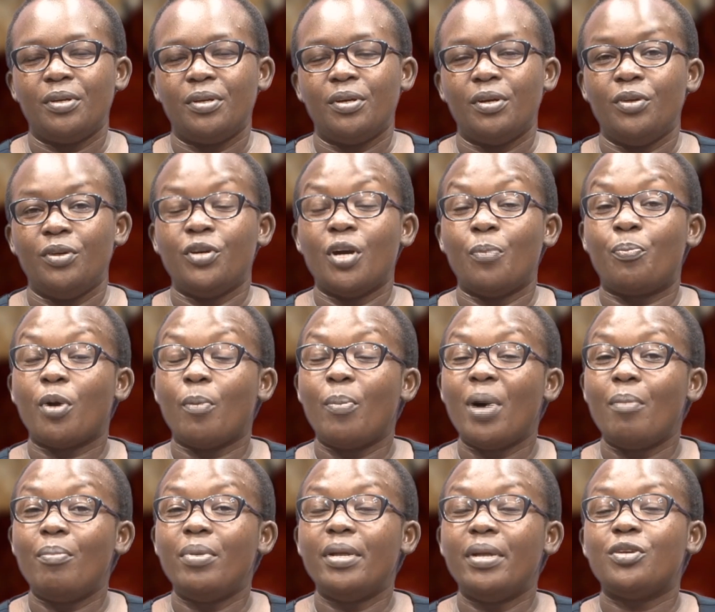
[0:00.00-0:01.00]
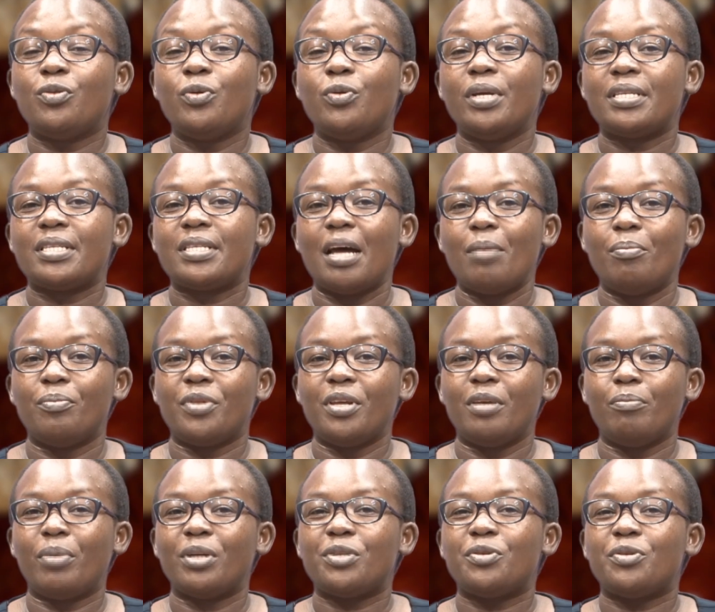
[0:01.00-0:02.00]
You're probably doing something,
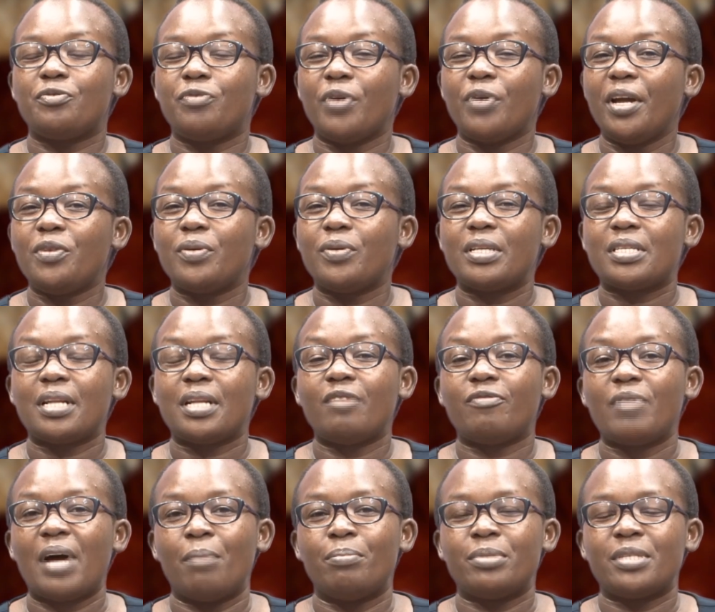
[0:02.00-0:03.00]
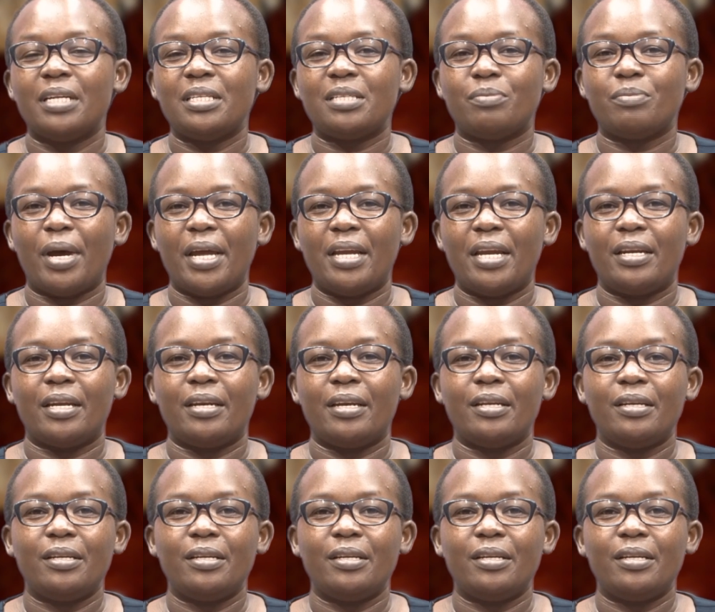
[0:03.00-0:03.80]
but you find yourself absent-minded.